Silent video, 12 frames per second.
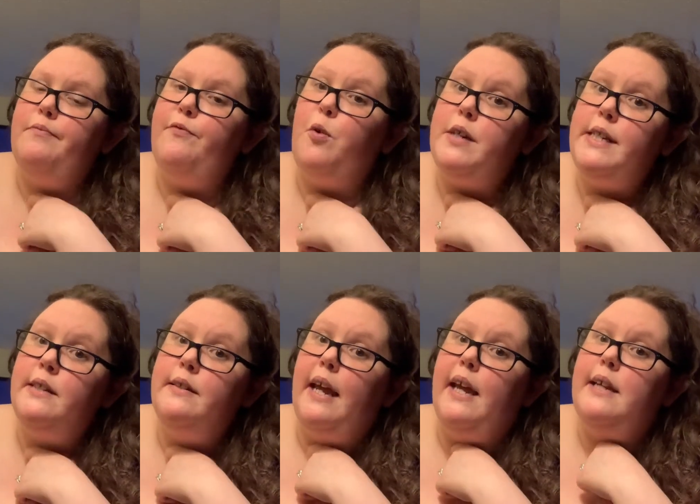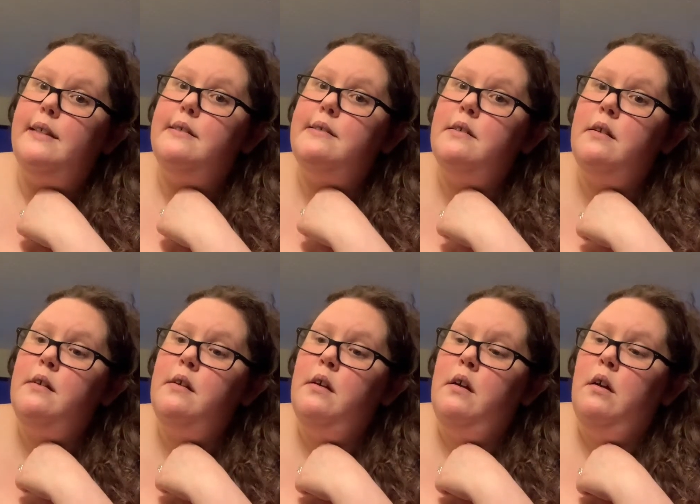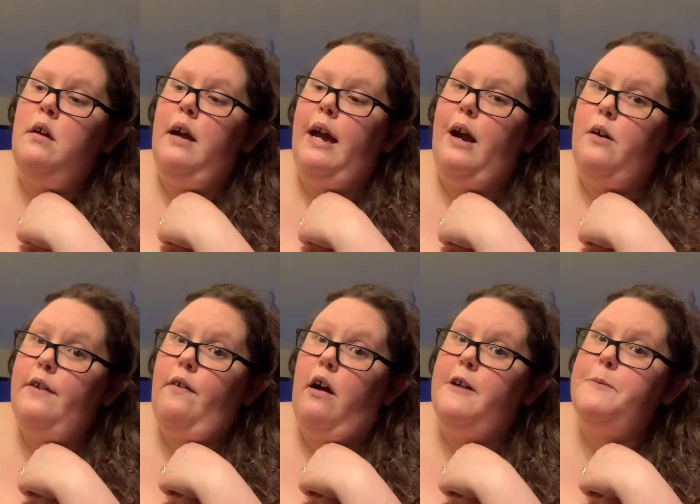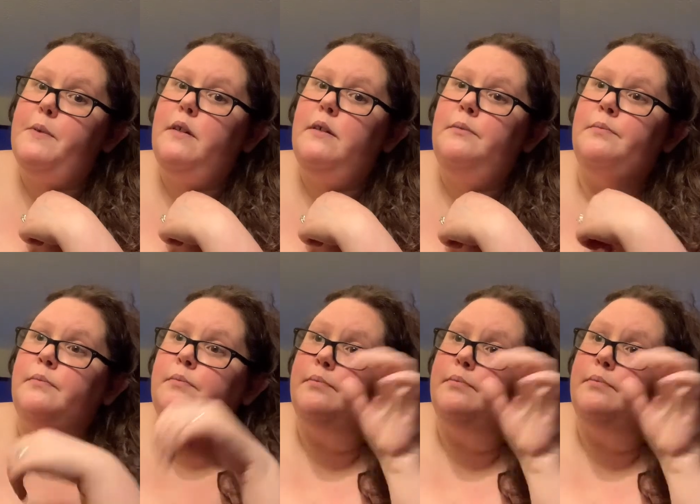14 days out of hospital.